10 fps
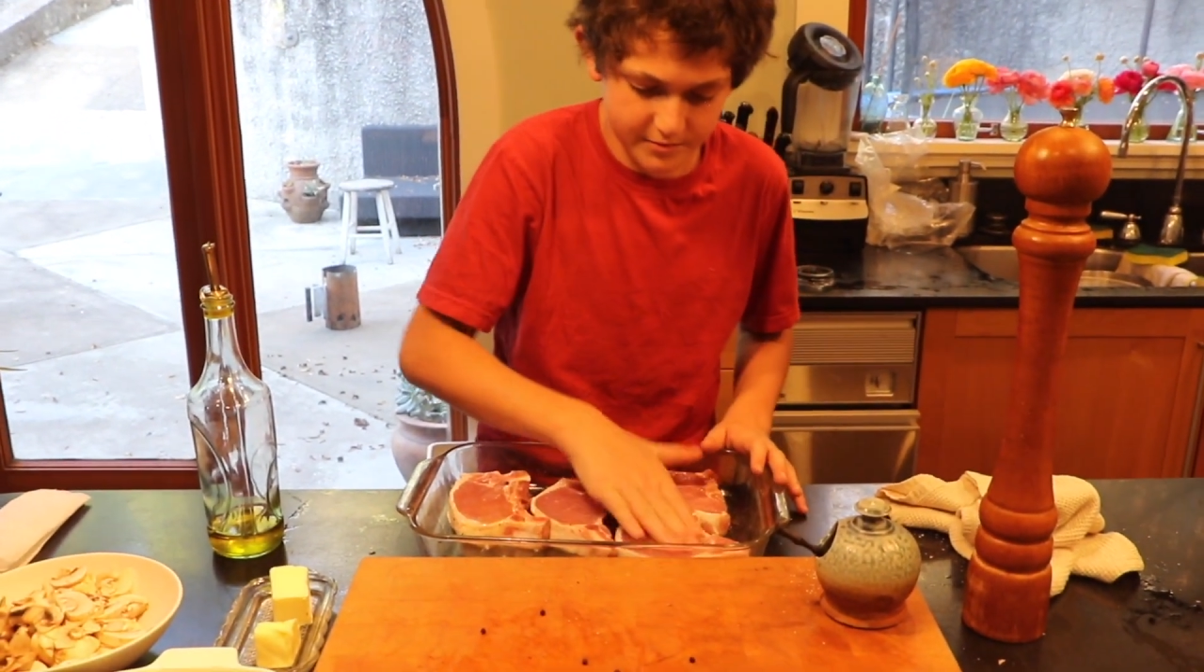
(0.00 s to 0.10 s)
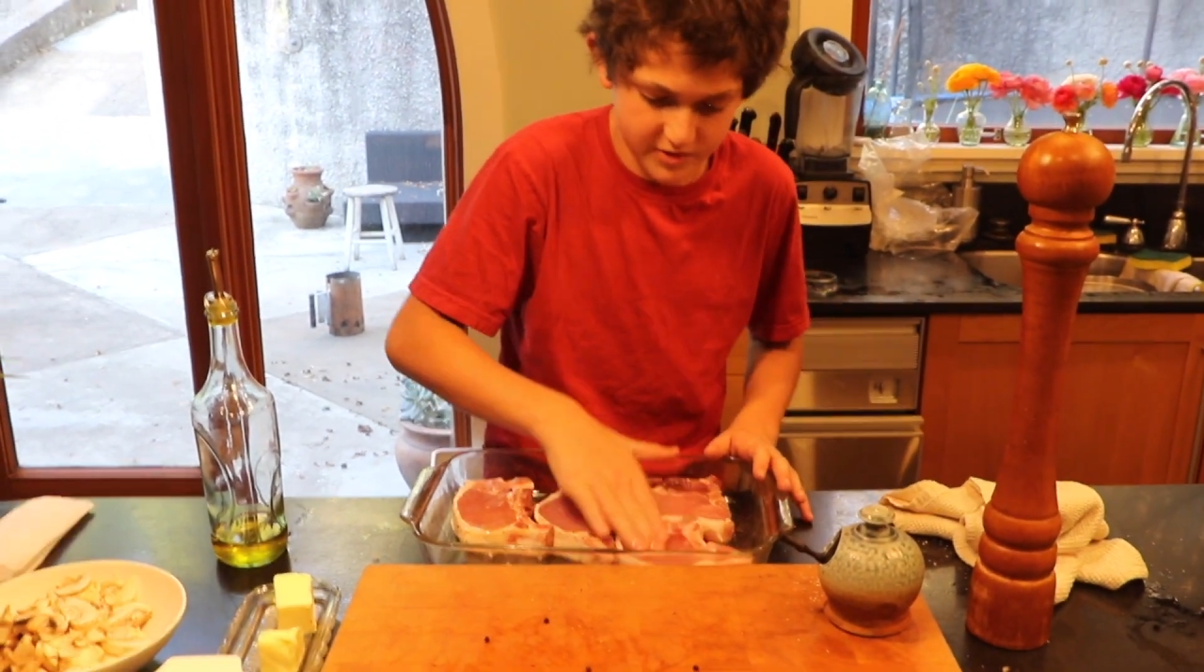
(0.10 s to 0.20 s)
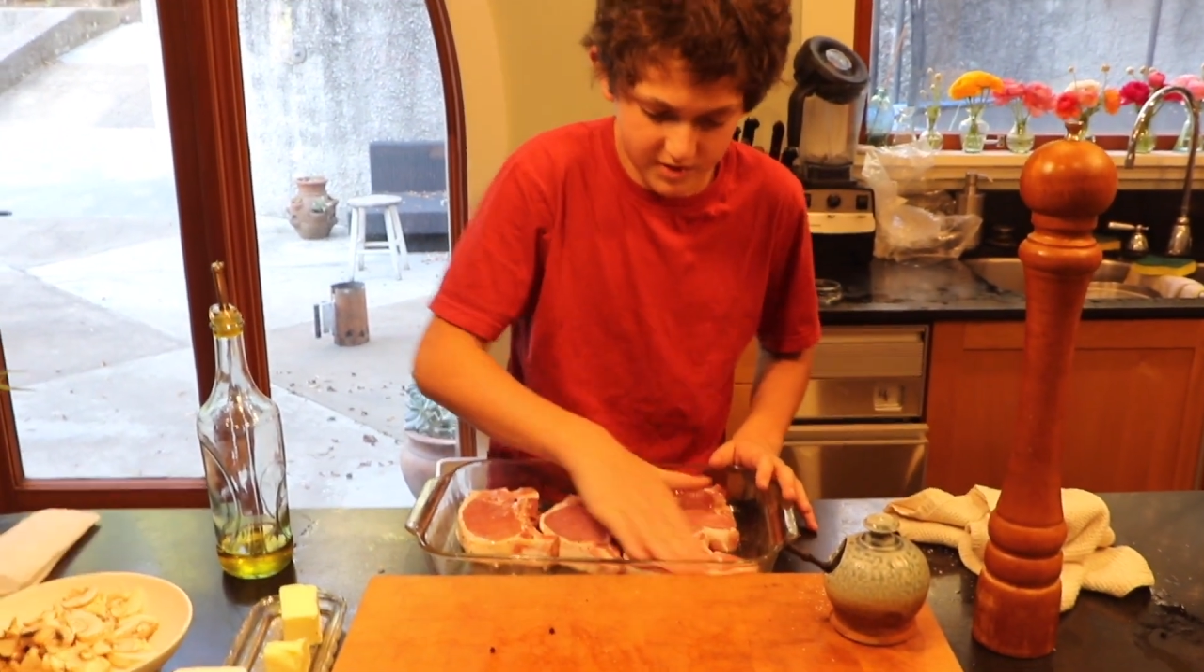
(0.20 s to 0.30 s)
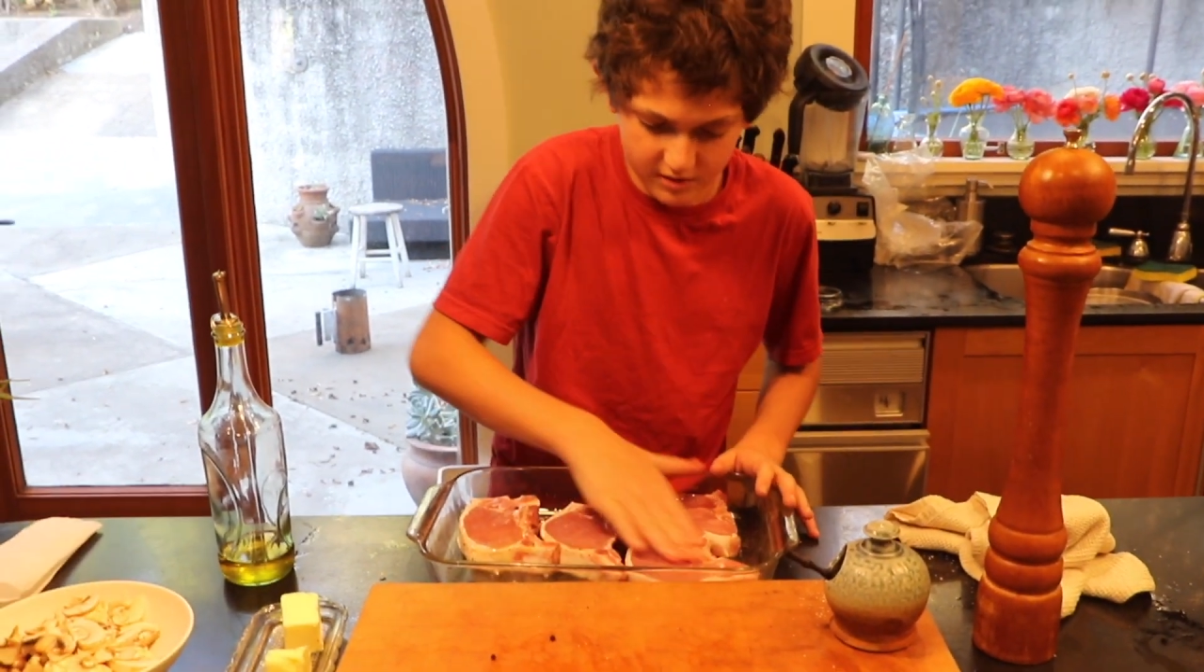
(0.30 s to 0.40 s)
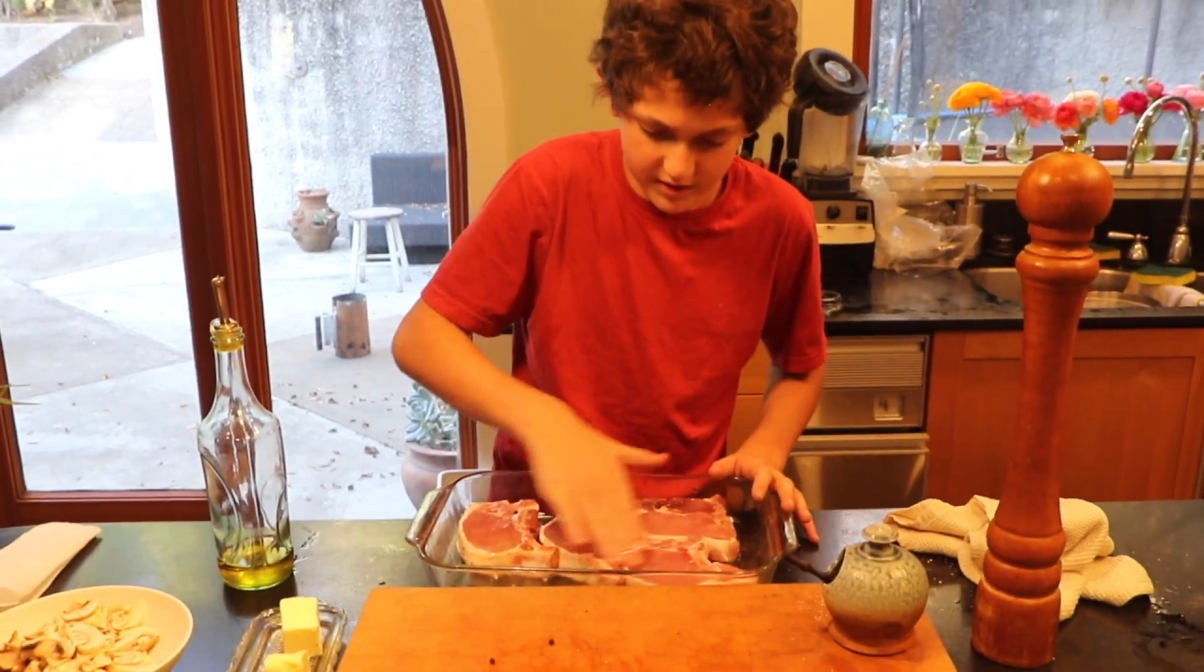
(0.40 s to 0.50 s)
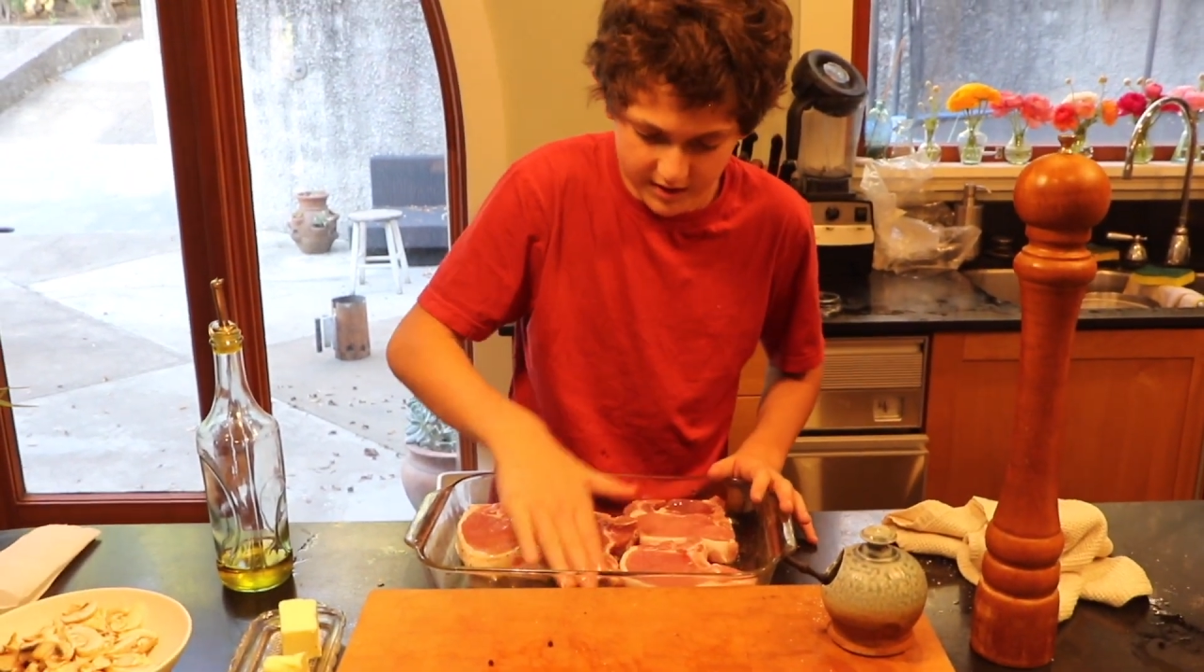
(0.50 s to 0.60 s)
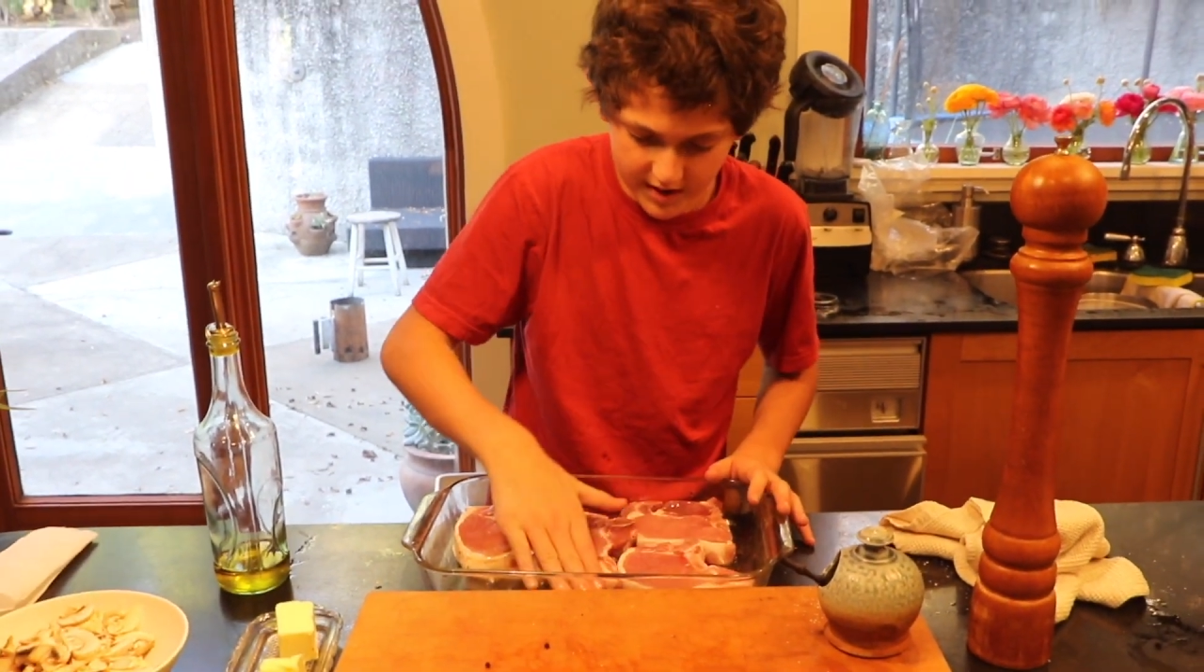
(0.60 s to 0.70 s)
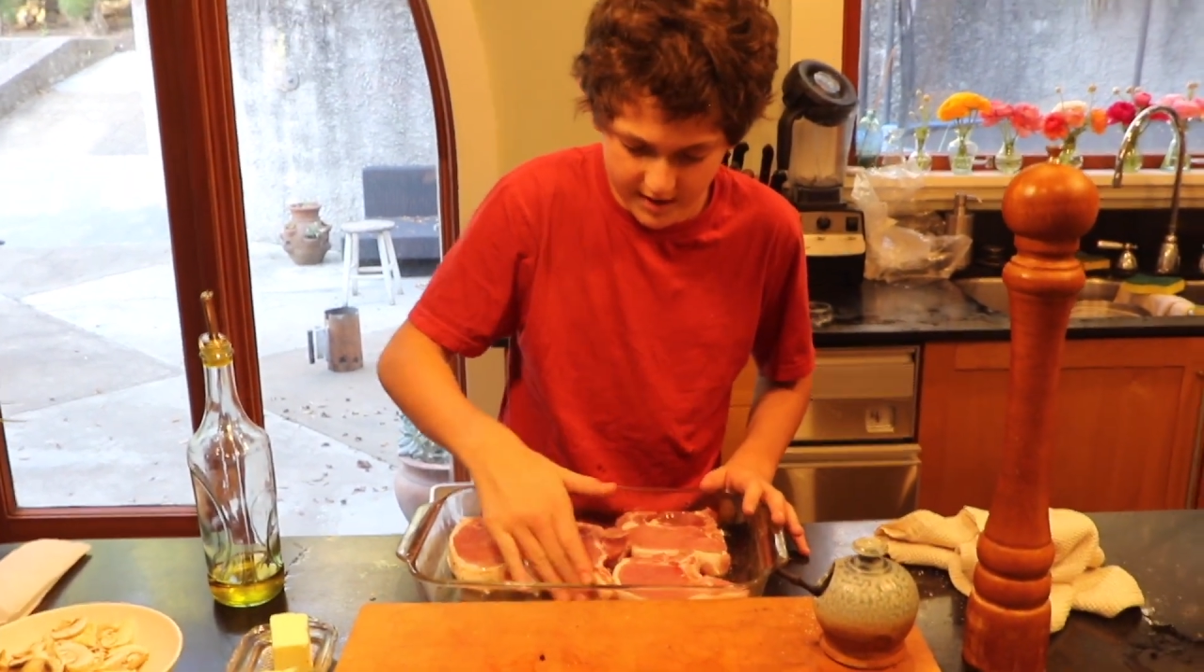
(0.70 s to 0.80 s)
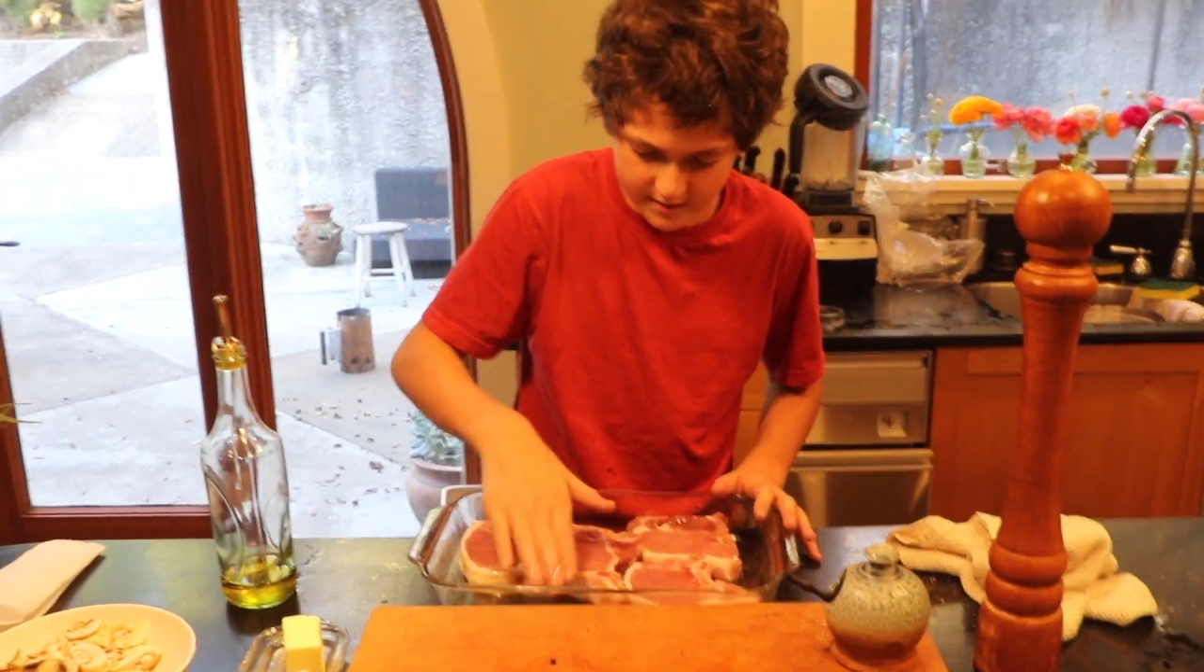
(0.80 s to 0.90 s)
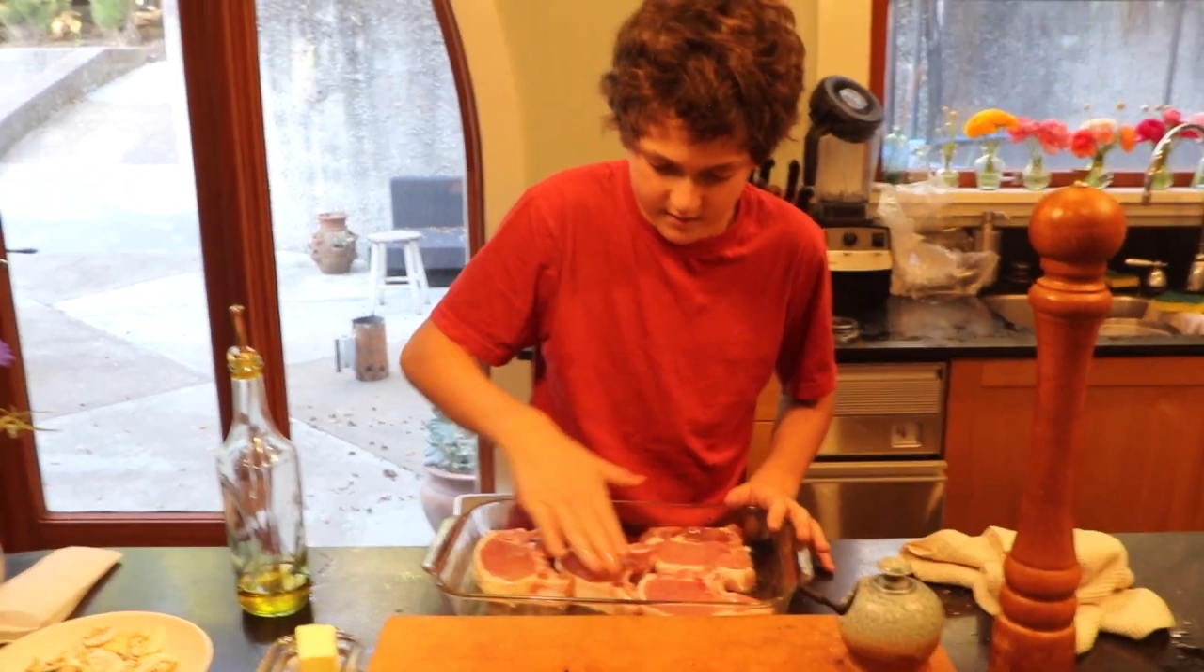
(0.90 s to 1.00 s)
and just go like
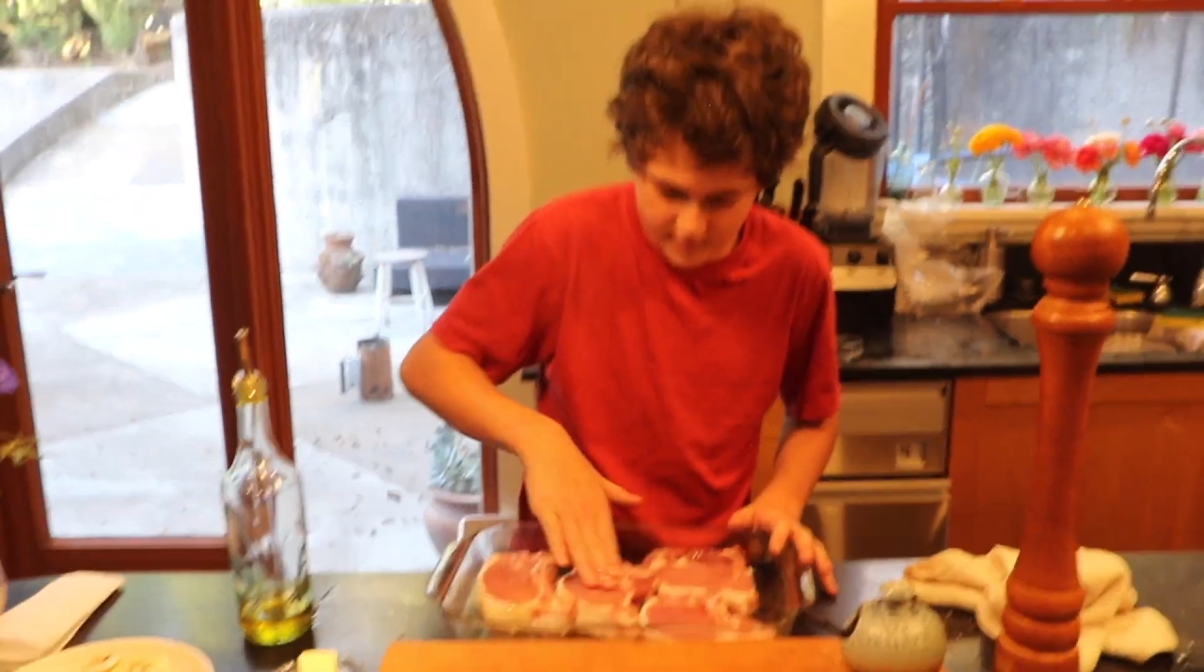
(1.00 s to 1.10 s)
that.